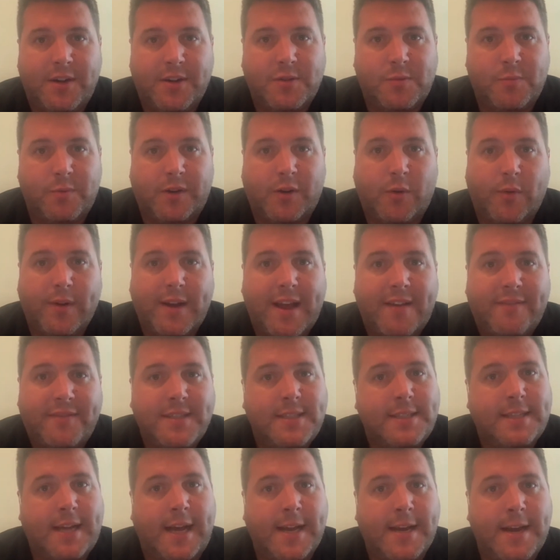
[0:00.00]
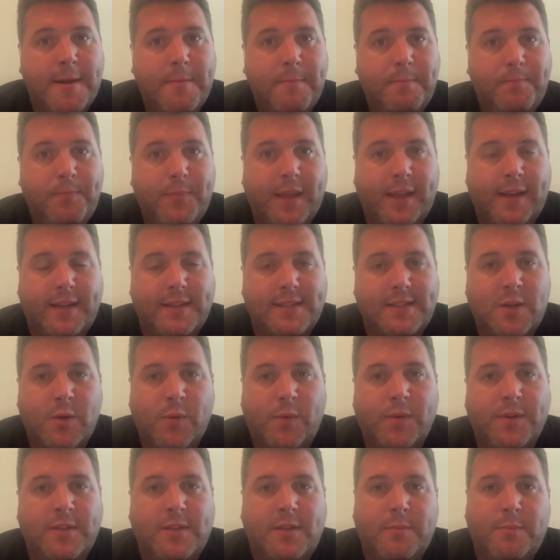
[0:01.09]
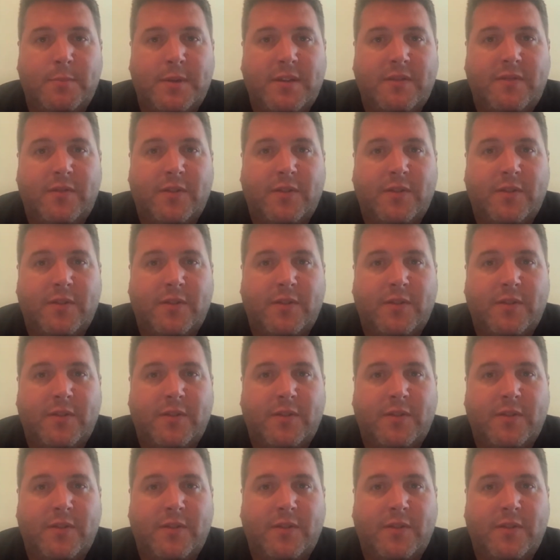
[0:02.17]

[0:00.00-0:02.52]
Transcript: is we're going to have a sign up, and it's going to be for